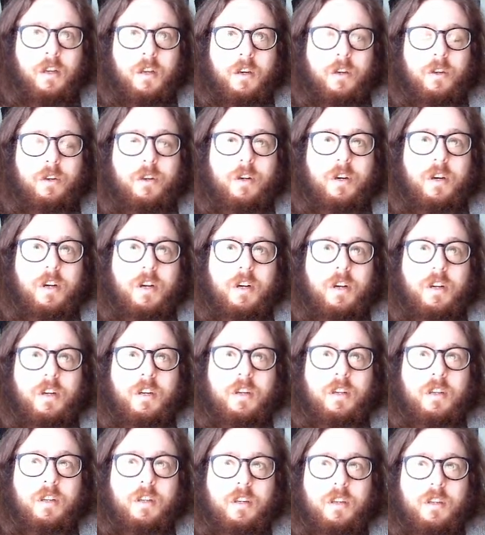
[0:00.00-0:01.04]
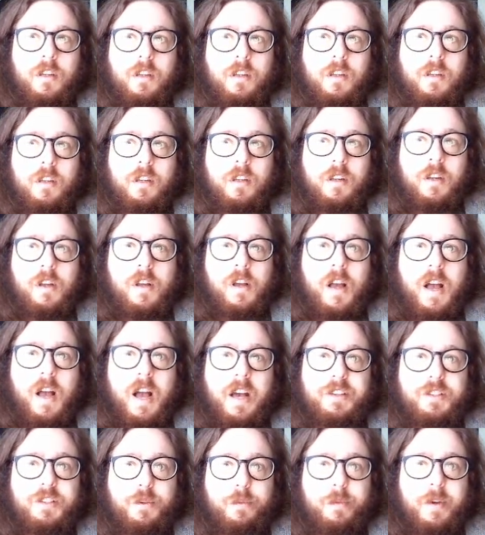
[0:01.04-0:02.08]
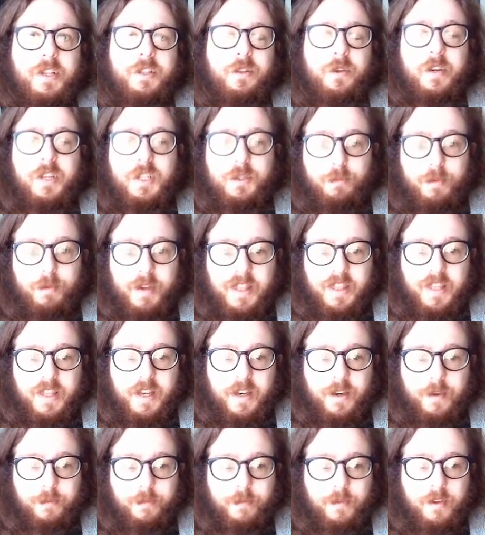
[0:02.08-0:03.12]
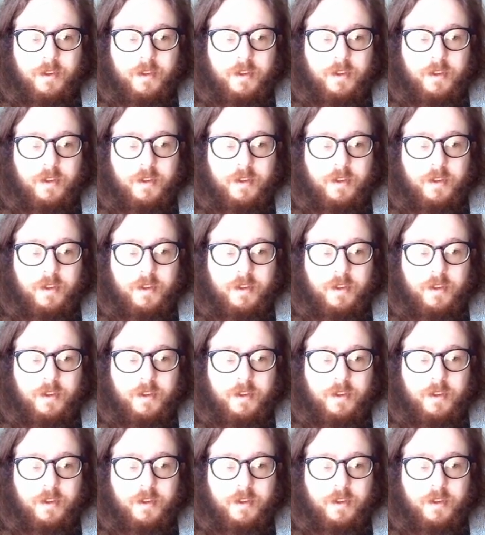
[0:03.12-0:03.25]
or as a way to explain them,